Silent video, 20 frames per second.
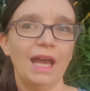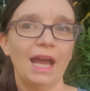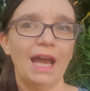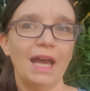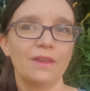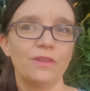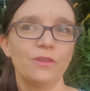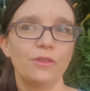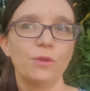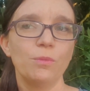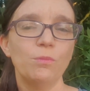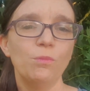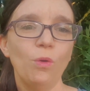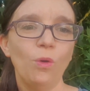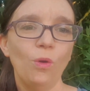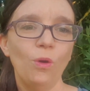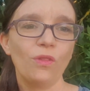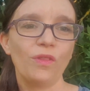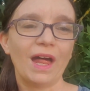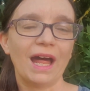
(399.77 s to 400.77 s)
And the
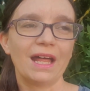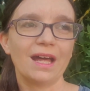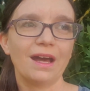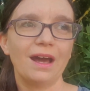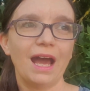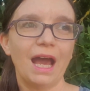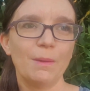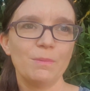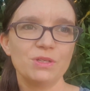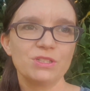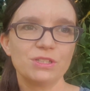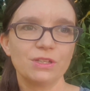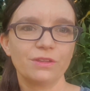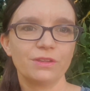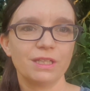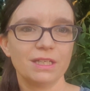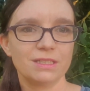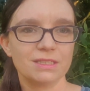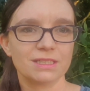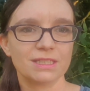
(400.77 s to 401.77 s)
more that amateur
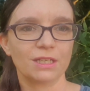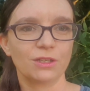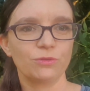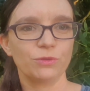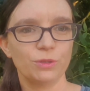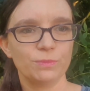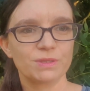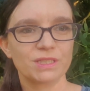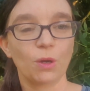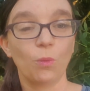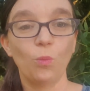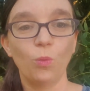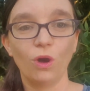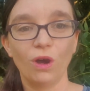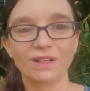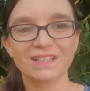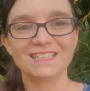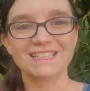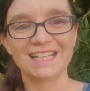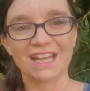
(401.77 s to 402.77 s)
theatres and groups can
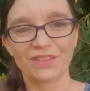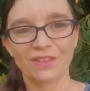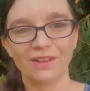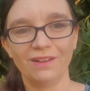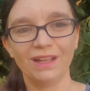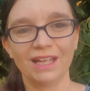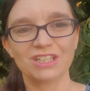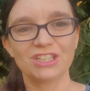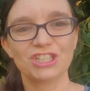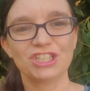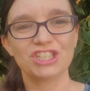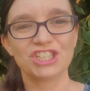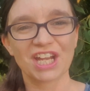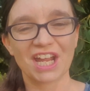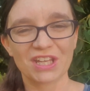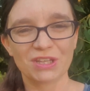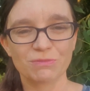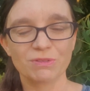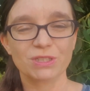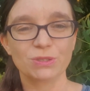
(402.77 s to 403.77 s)
work together and
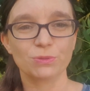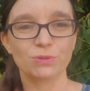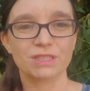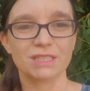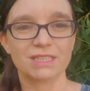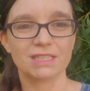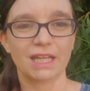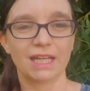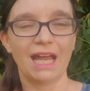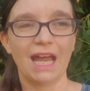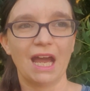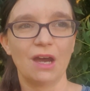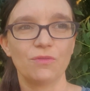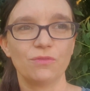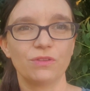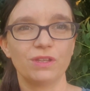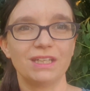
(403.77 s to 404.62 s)
share the resources they have,